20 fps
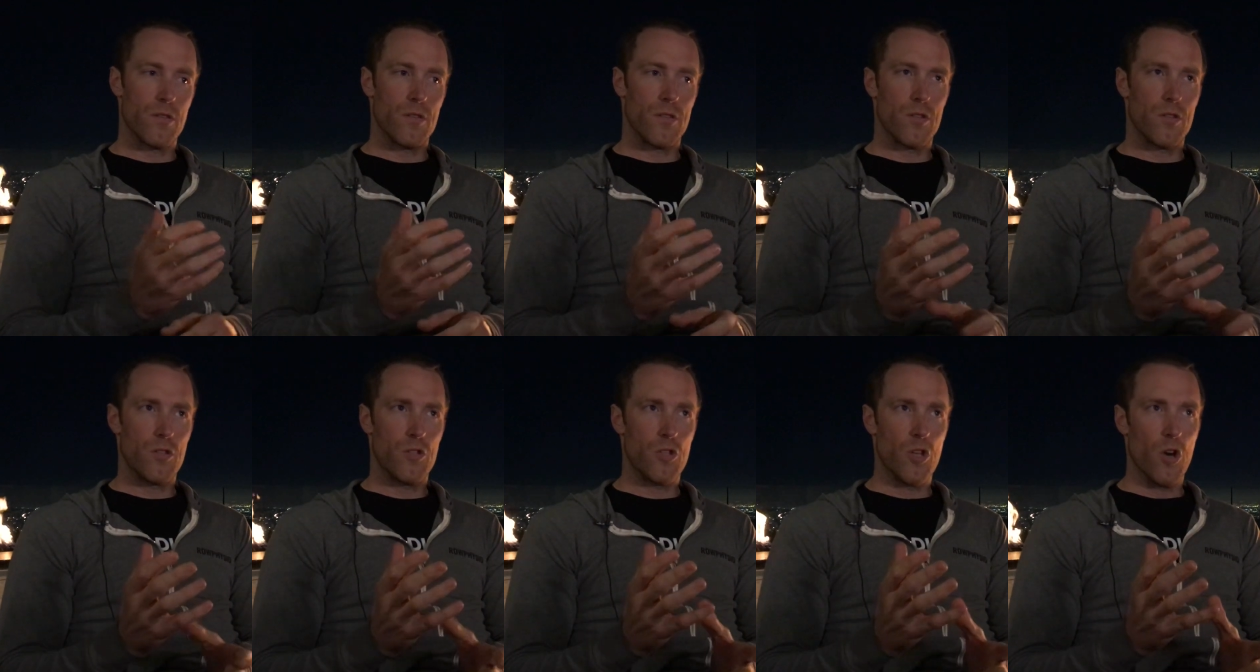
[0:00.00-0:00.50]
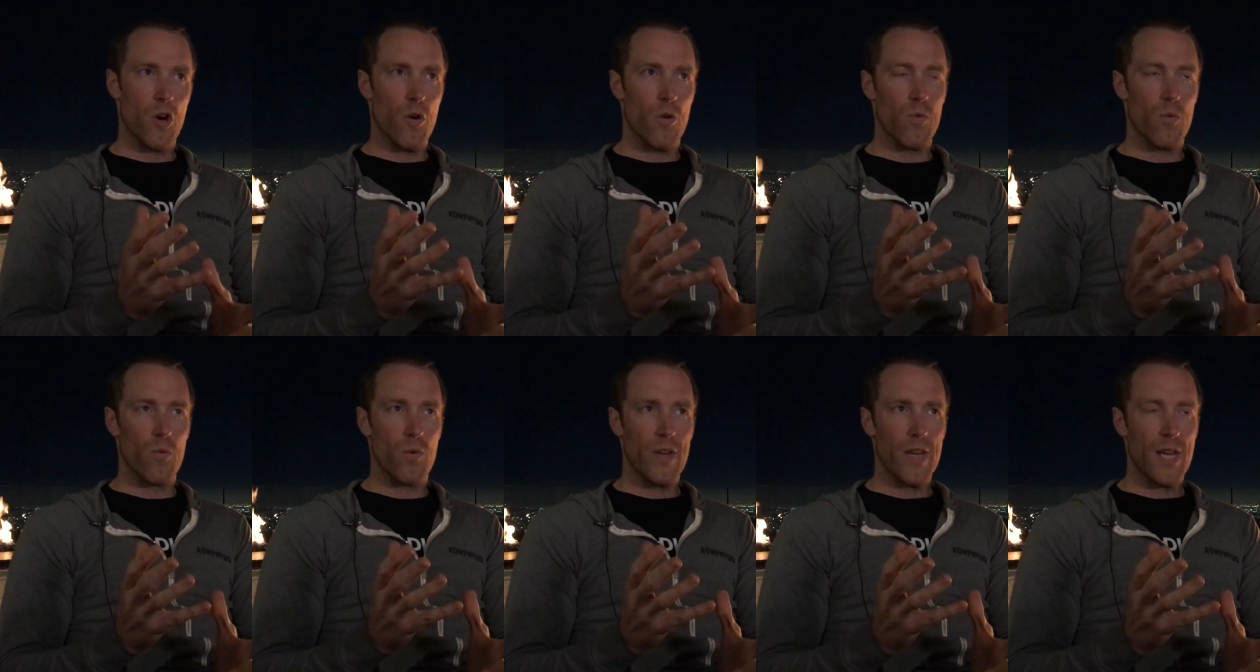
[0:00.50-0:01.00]

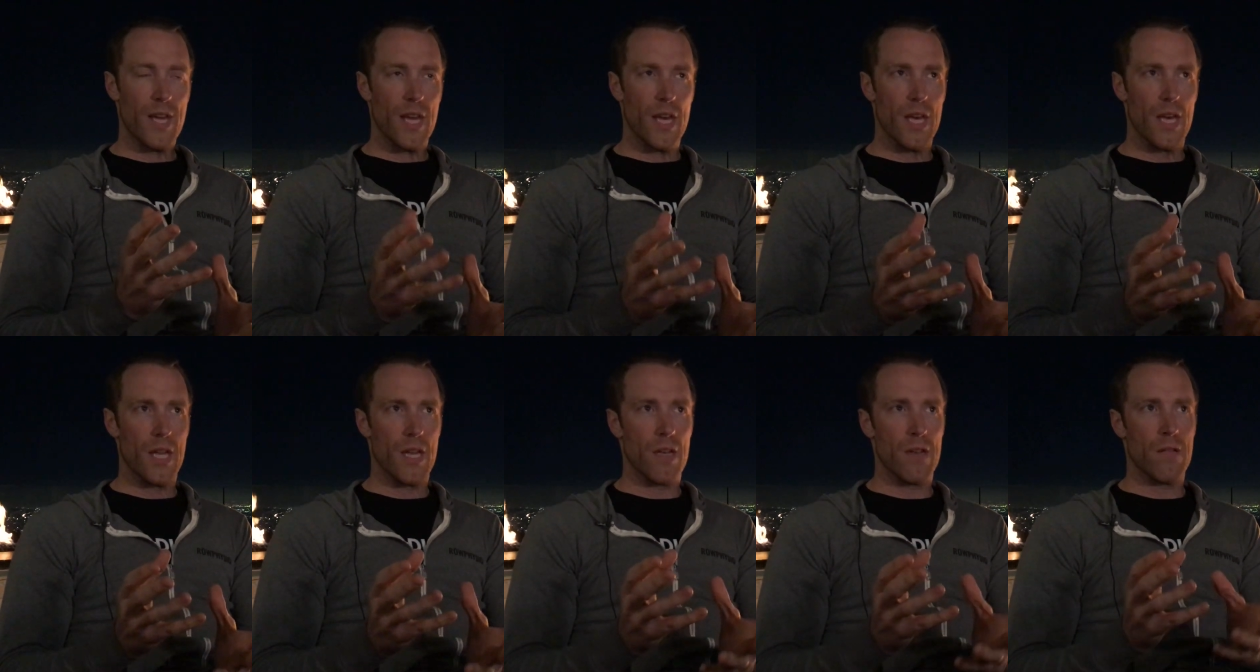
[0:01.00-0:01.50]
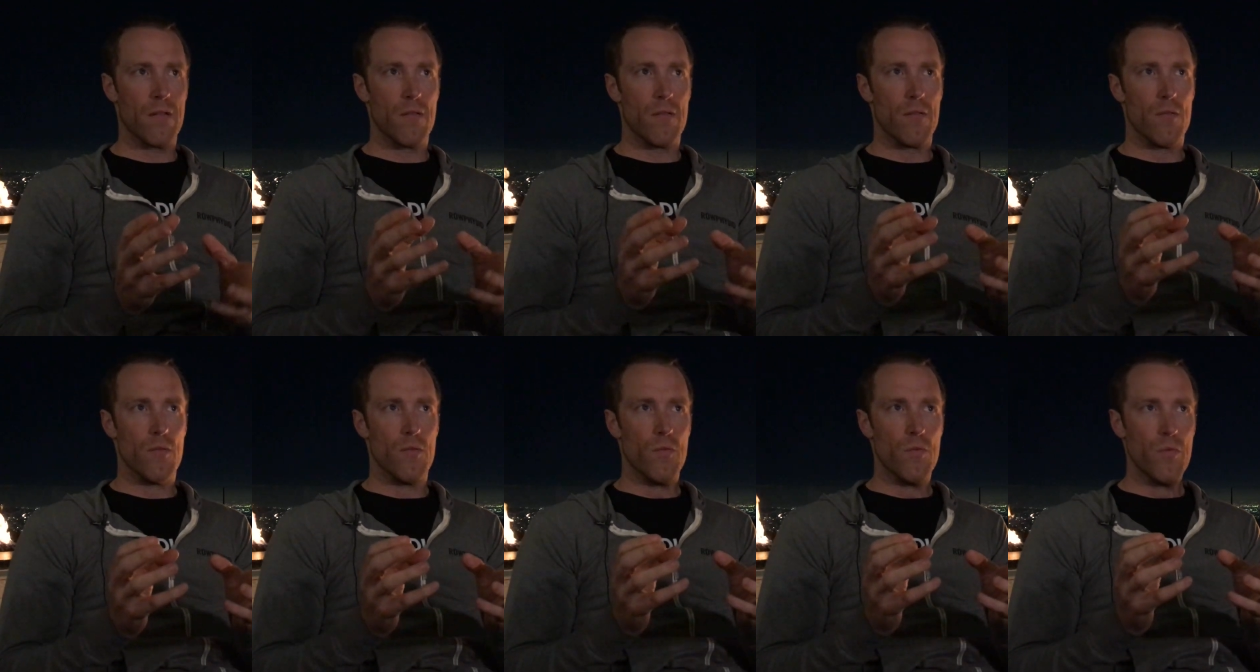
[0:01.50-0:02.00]
So we can
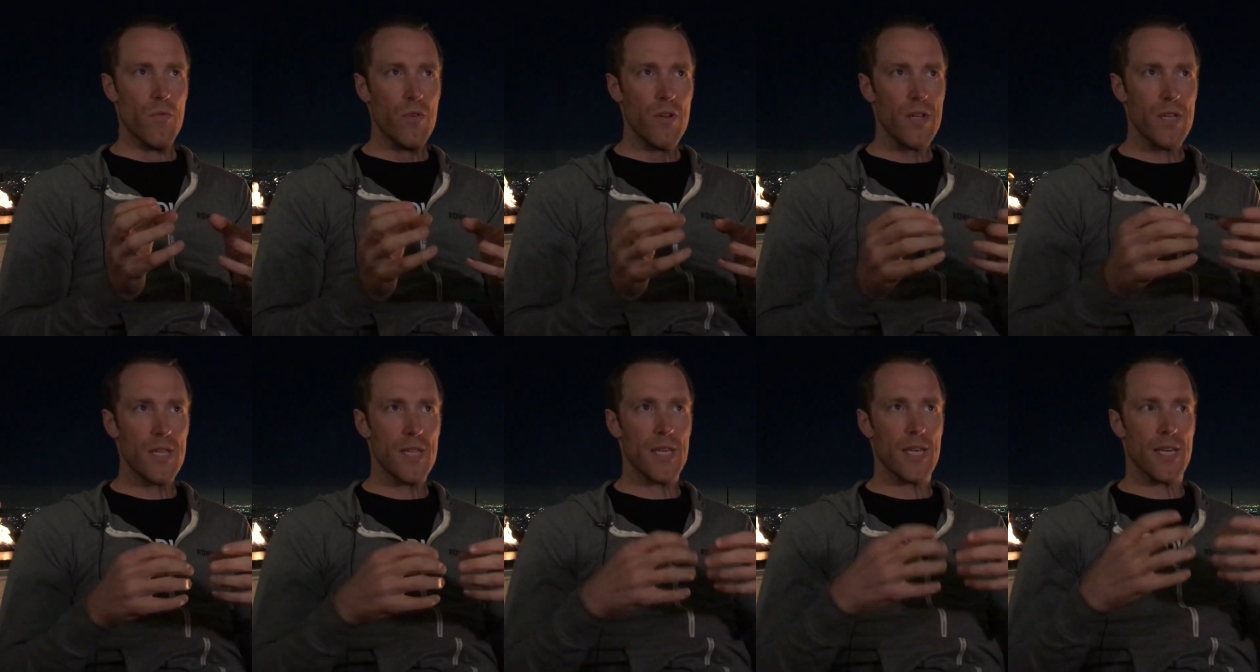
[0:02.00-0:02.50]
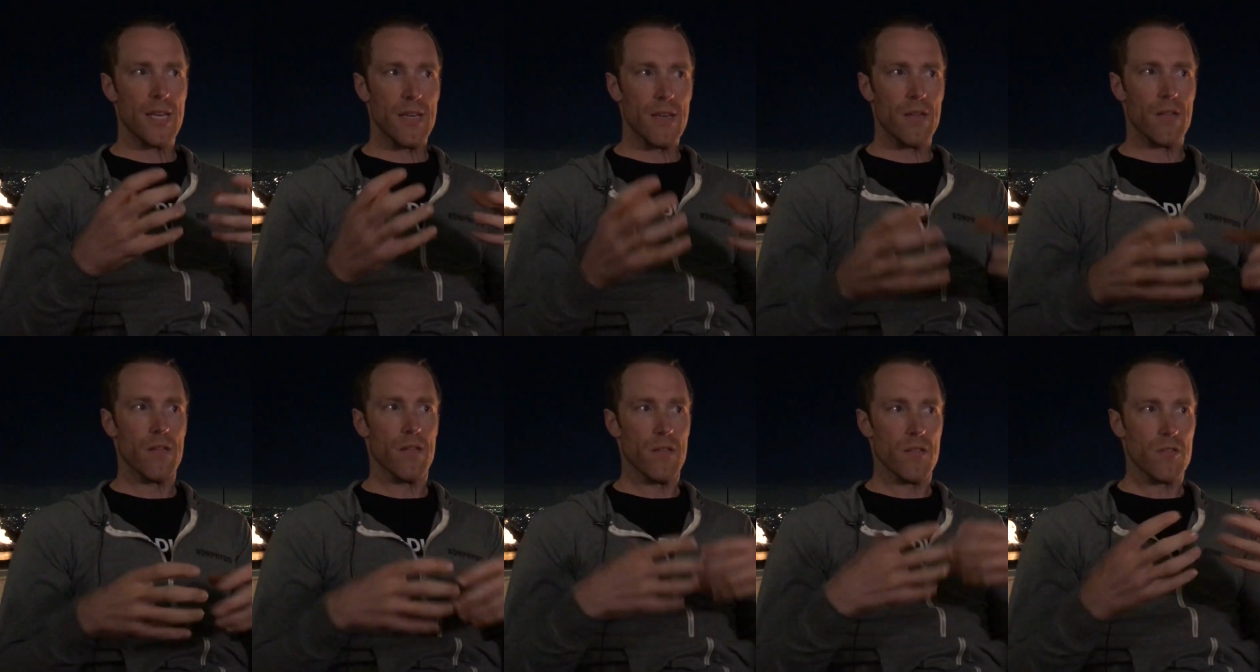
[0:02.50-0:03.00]

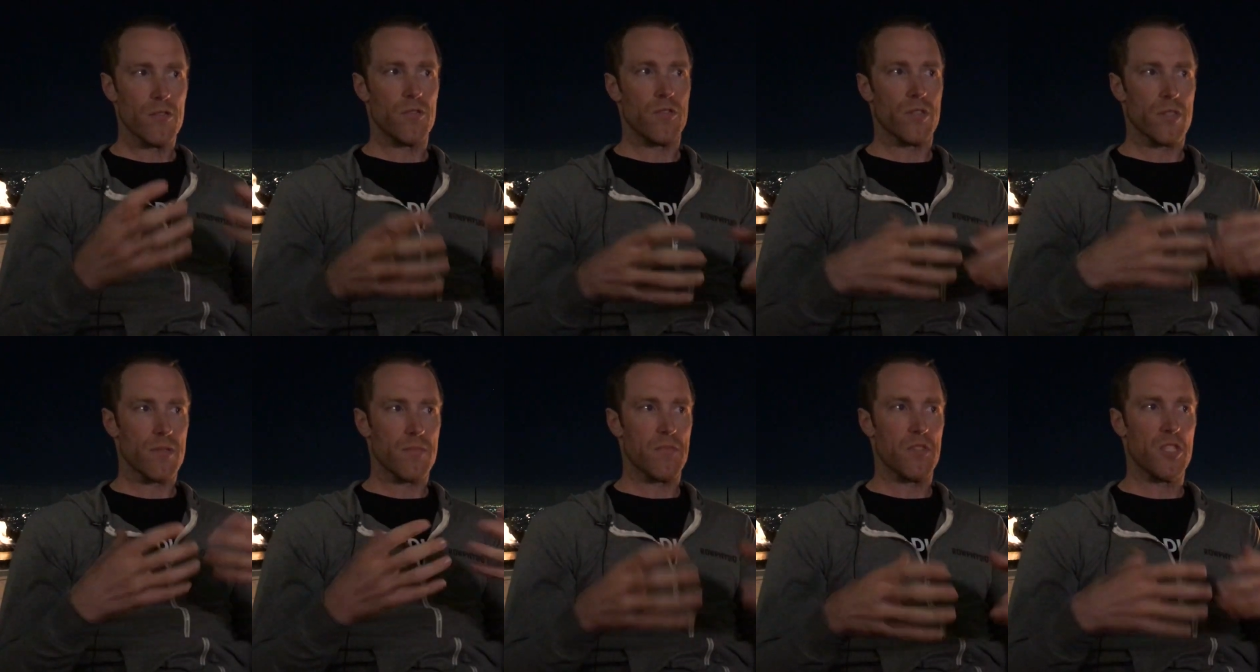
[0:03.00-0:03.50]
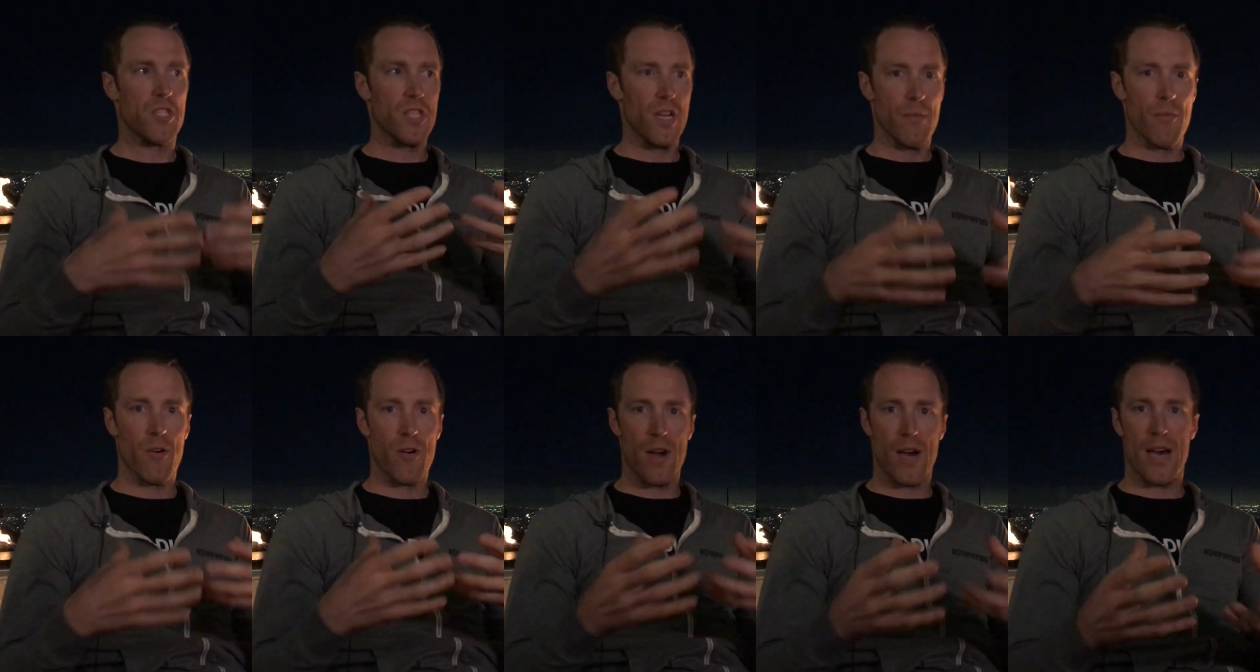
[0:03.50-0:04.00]
really just
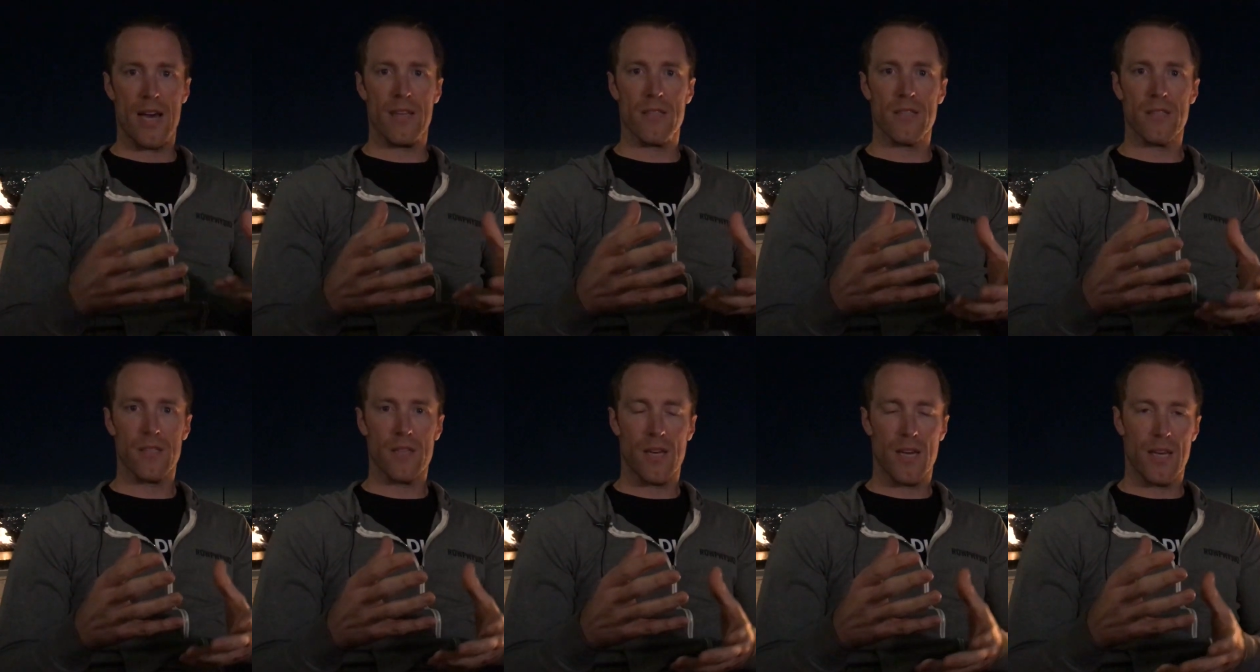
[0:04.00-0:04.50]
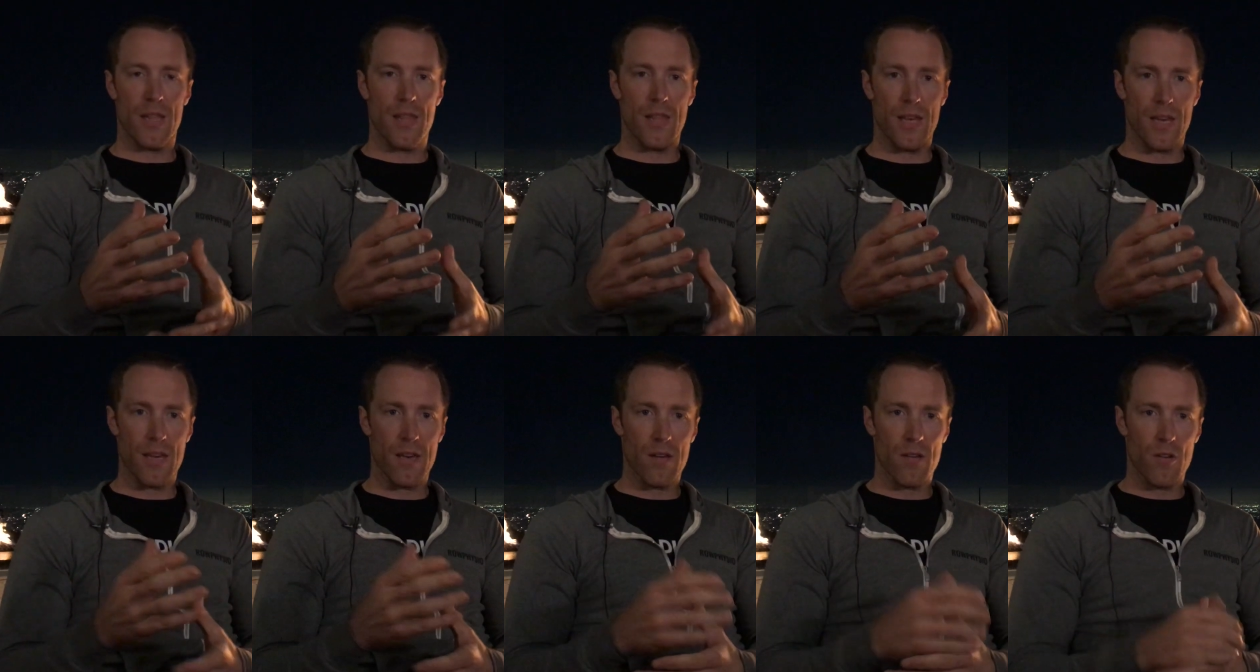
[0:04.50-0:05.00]
summarize, I
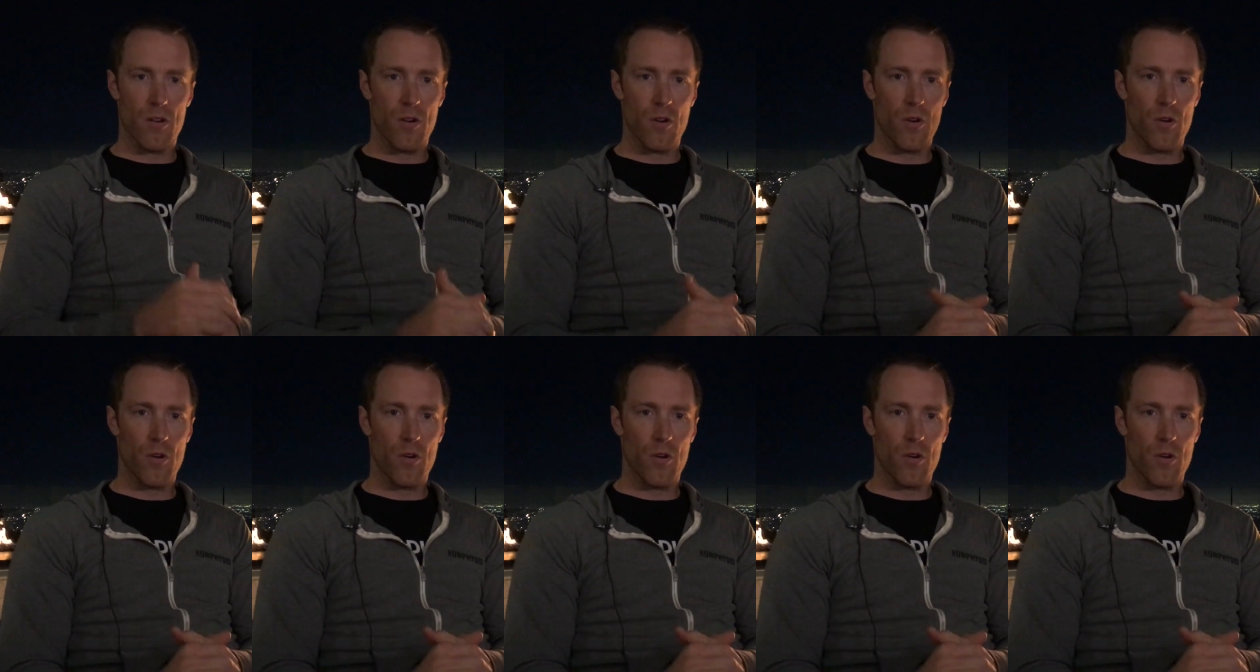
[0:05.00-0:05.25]
think,